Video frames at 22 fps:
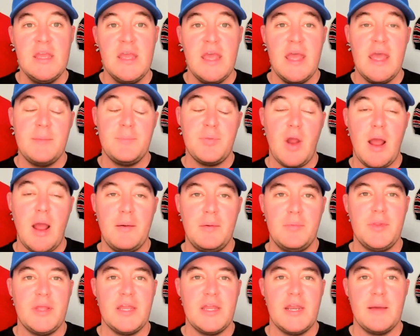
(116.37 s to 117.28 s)
and
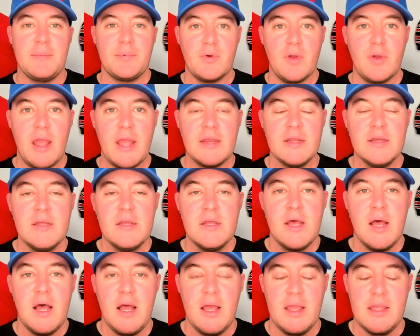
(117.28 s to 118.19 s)
probably an upgrade uh,